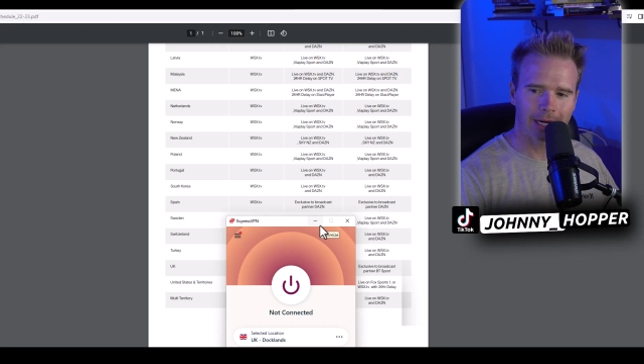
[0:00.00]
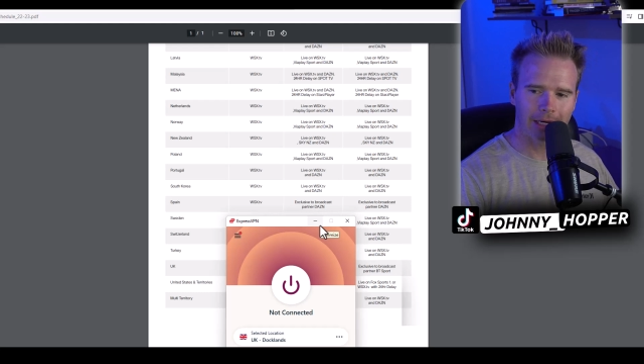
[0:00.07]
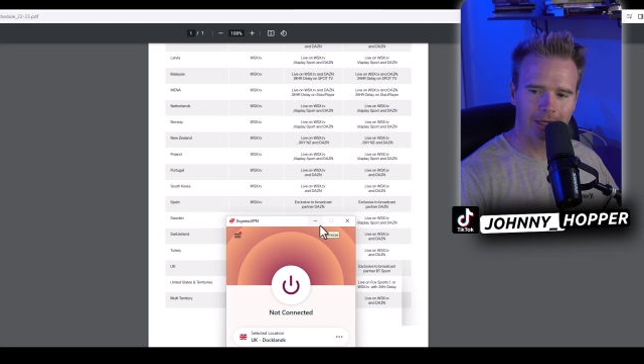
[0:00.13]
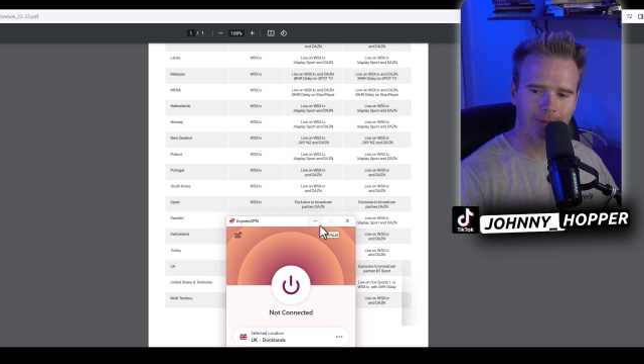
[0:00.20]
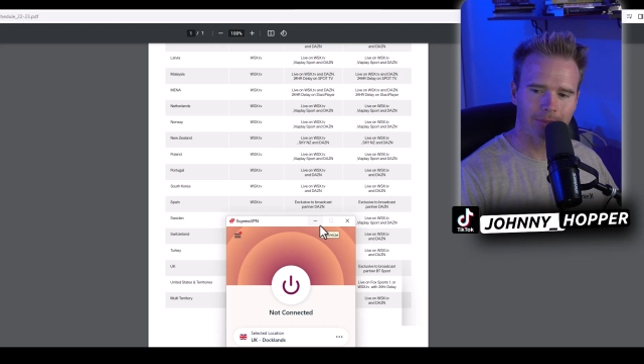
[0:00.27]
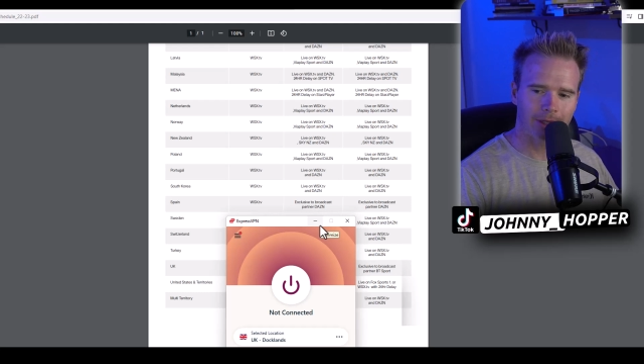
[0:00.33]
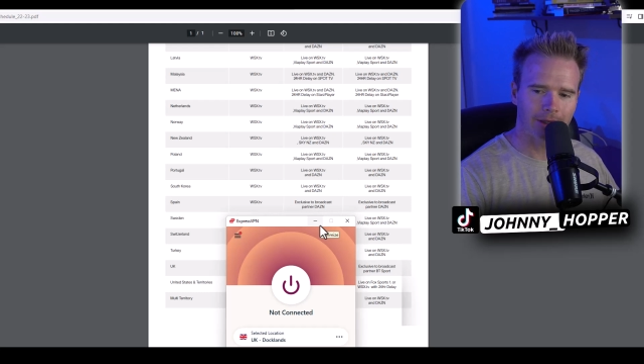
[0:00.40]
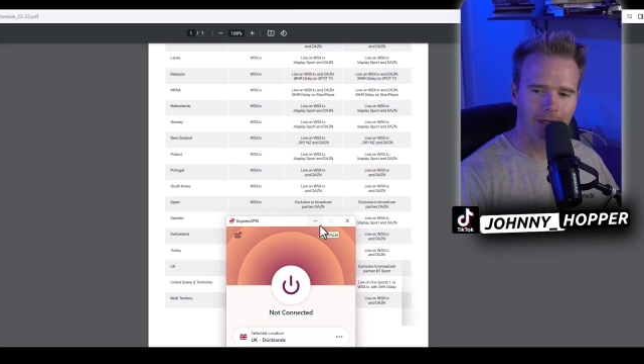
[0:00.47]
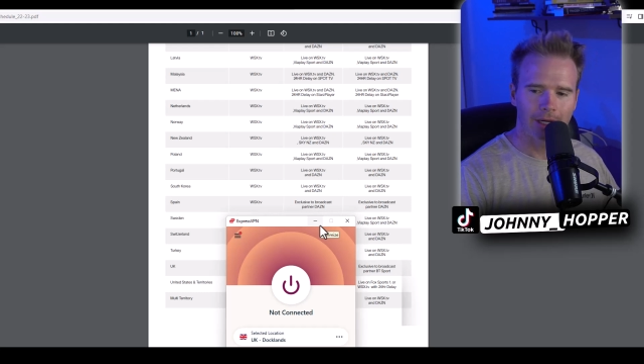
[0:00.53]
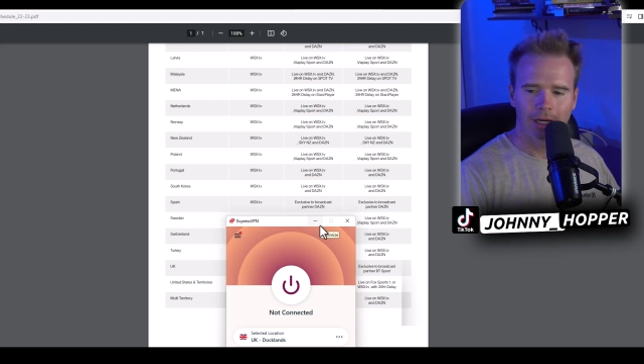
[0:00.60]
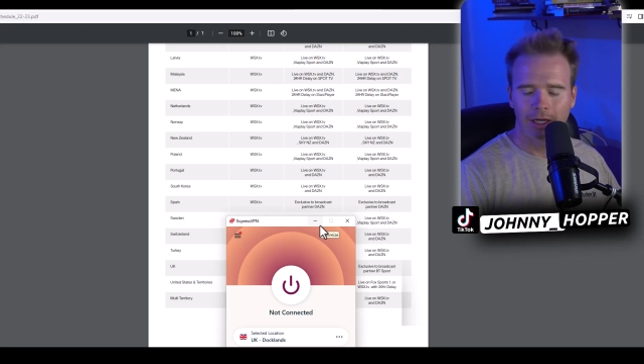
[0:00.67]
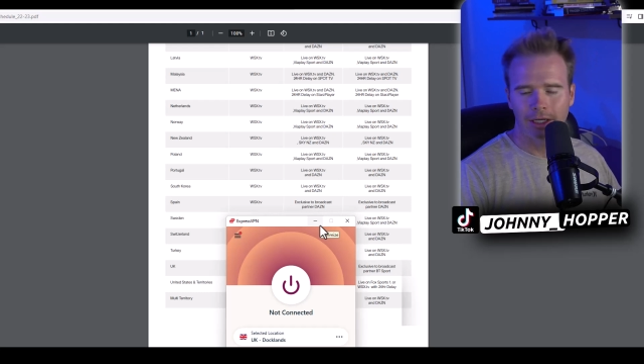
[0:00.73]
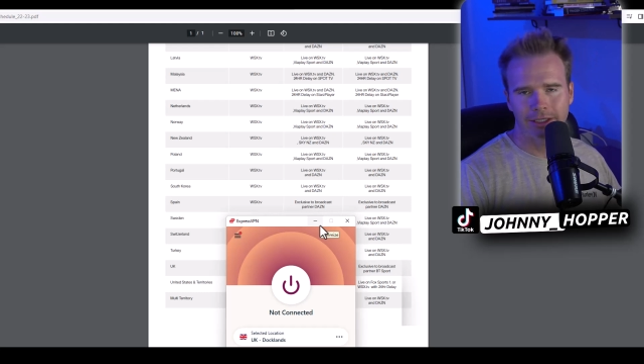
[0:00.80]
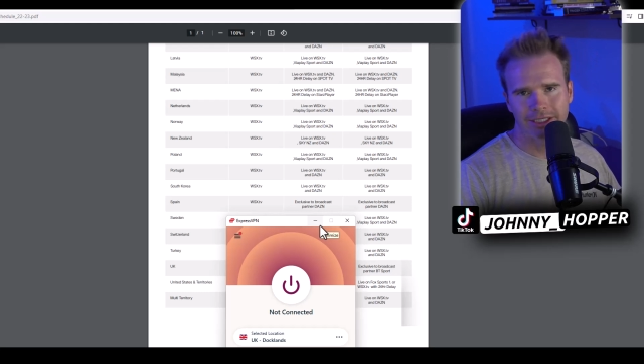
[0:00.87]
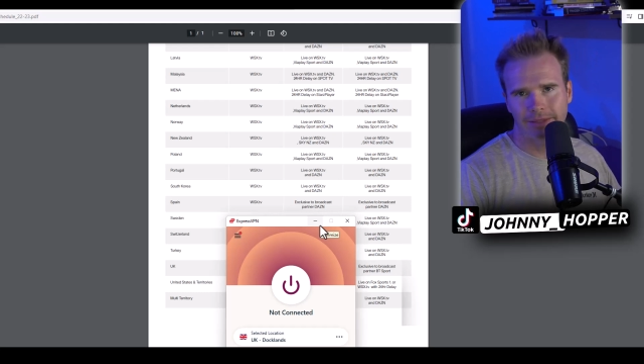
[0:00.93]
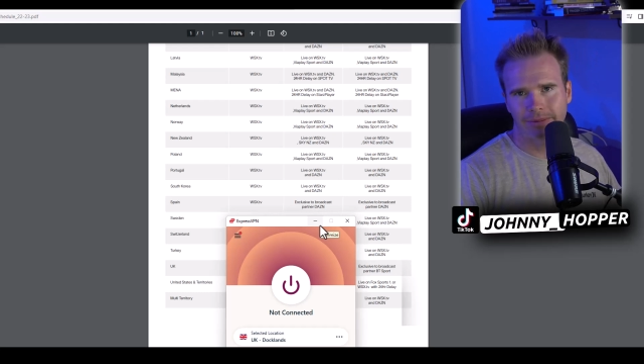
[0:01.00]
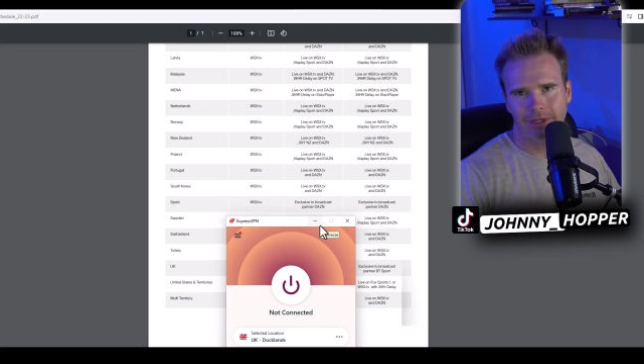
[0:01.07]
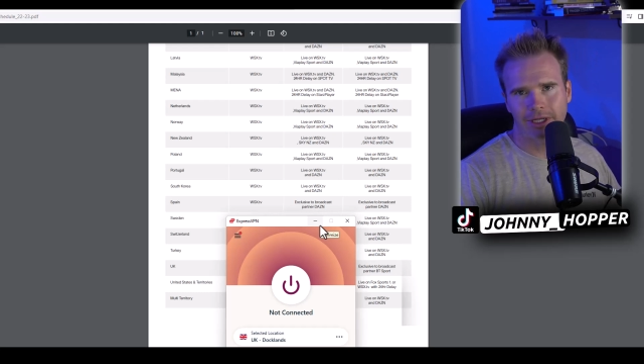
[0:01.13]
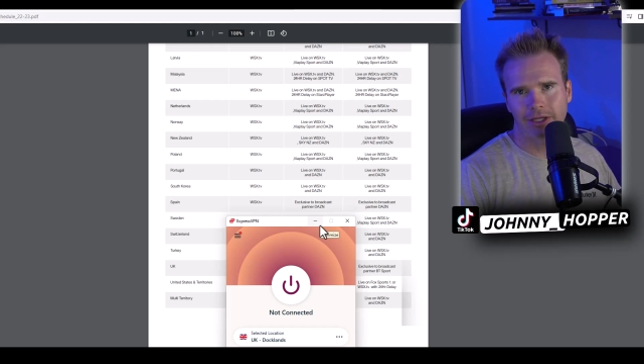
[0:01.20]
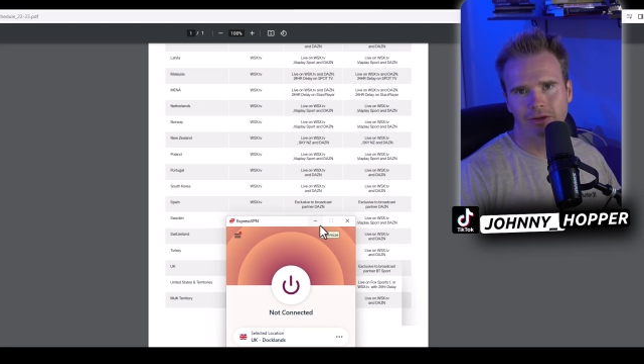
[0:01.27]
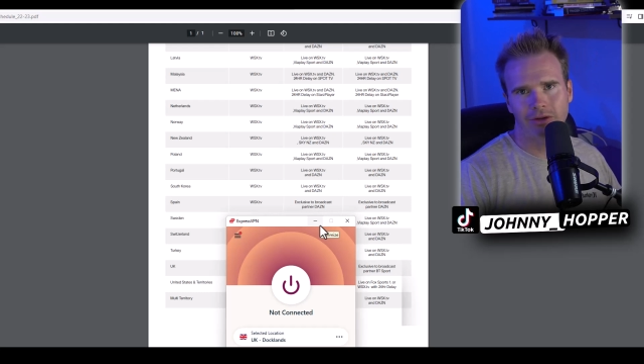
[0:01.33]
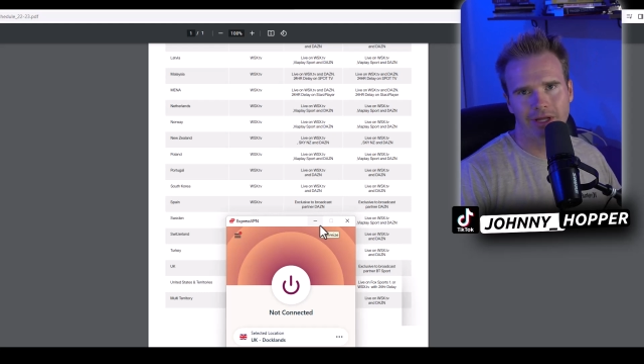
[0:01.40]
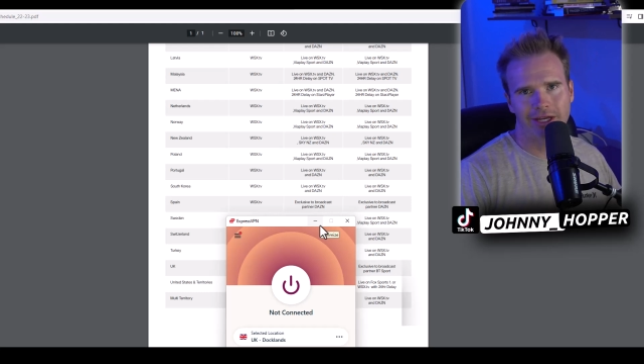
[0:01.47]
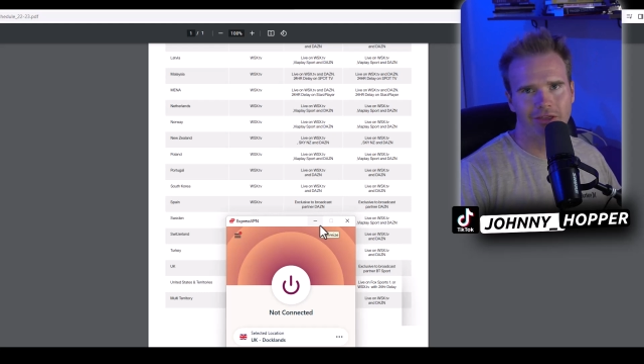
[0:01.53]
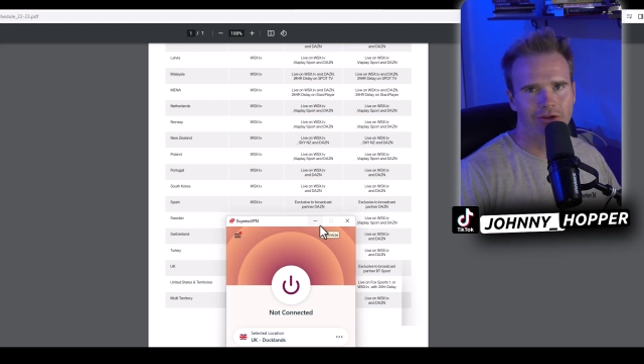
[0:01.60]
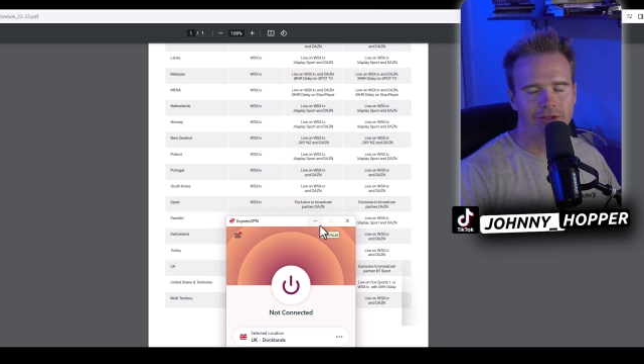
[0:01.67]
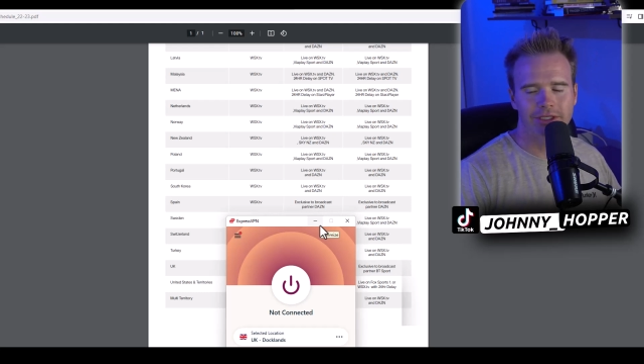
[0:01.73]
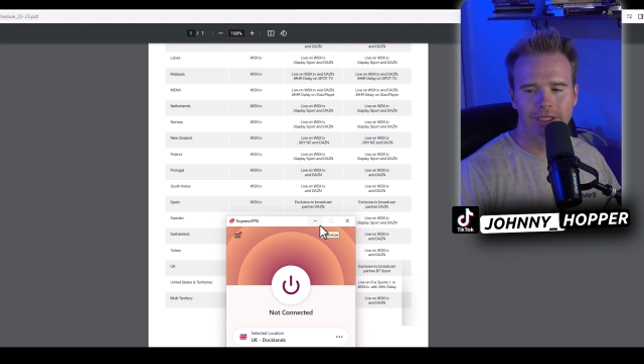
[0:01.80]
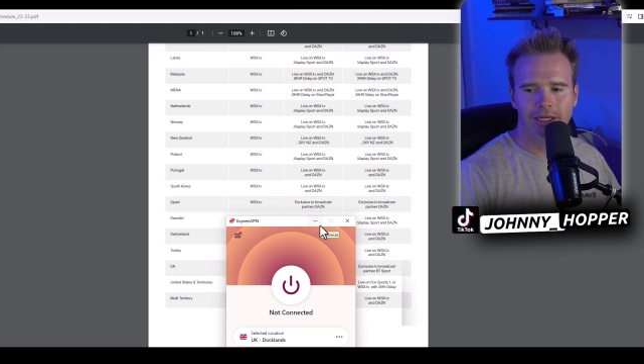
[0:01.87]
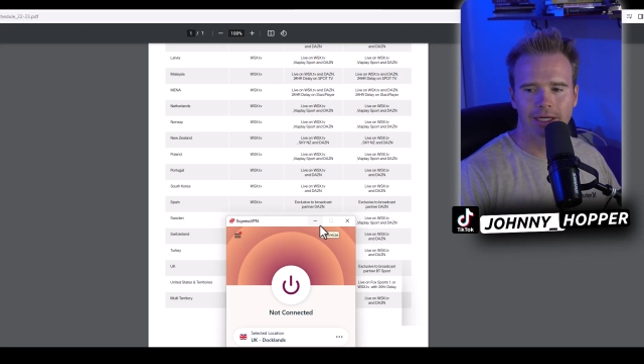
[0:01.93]
it, but typically they're like
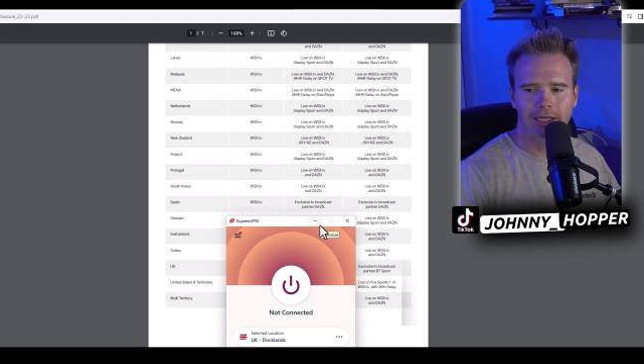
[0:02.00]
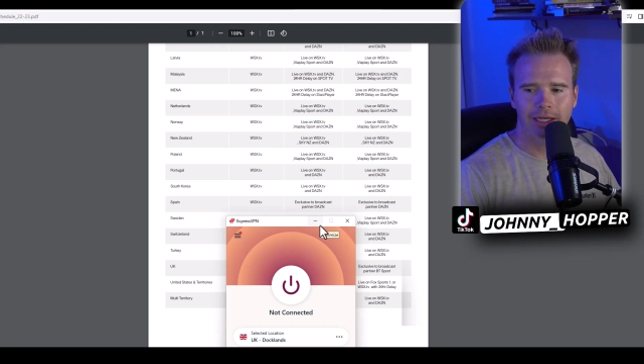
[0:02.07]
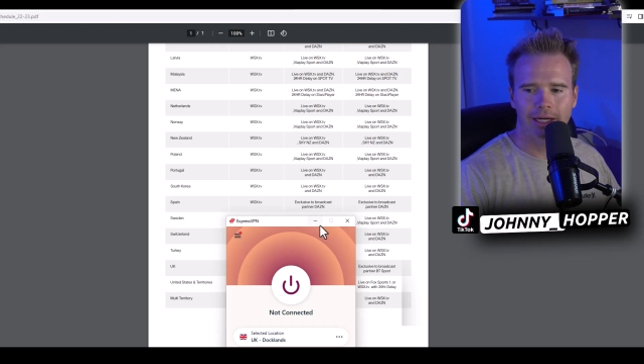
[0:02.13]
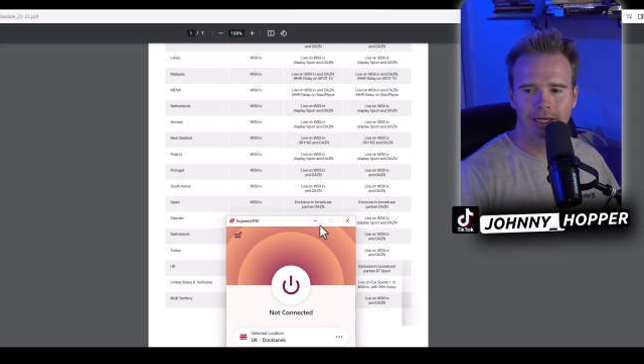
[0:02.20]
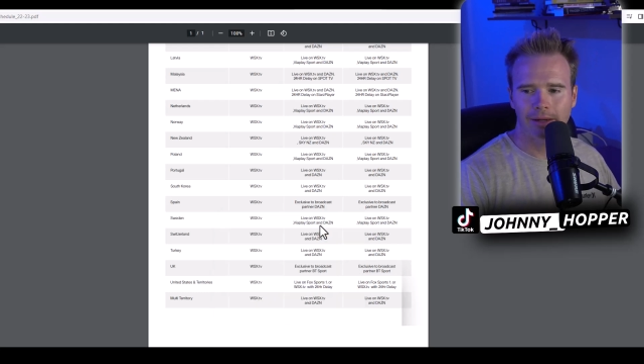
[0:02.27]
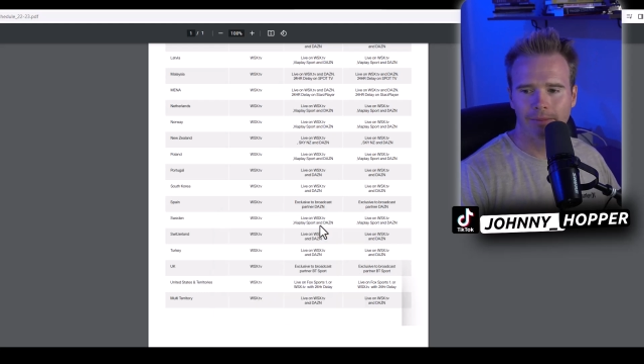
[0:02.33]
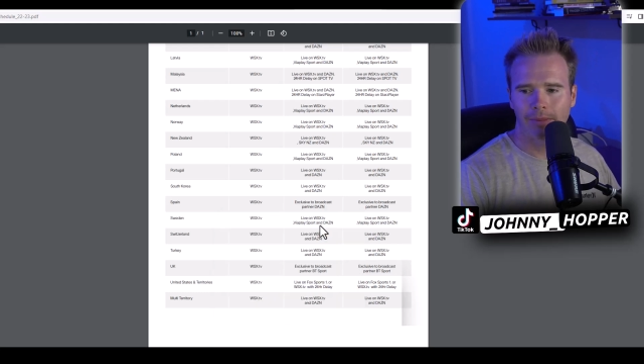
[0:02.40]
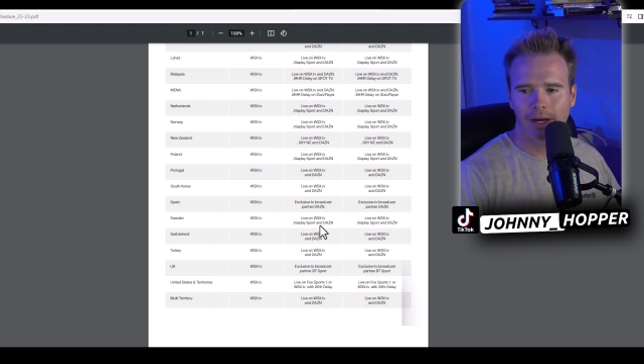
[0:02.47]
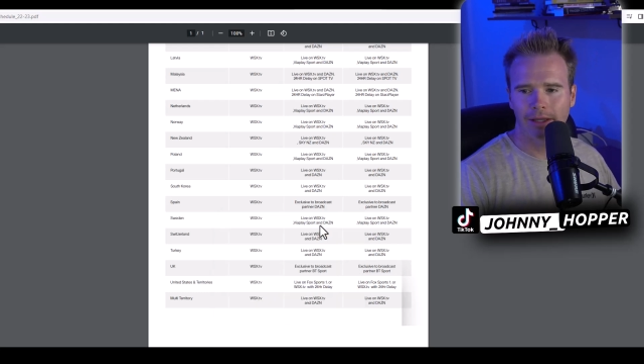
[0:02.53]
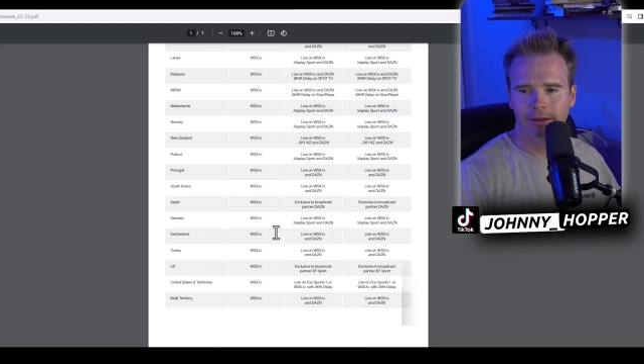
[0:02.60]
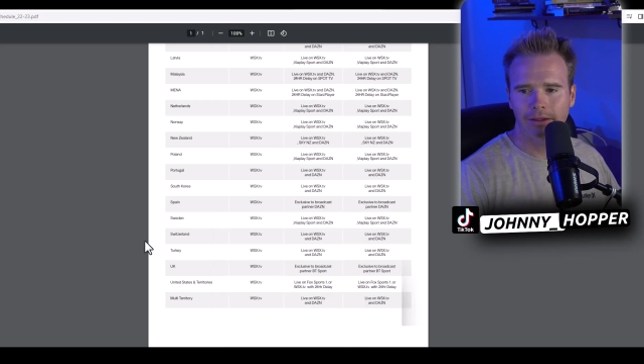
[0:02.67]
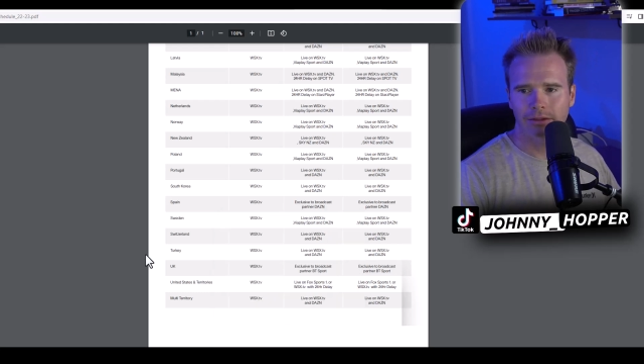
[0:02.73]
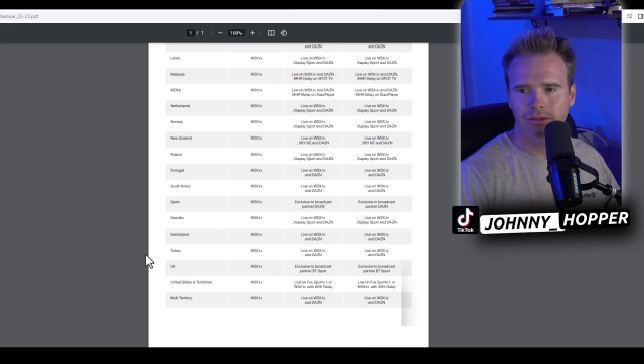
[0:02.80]
$13.99 a month.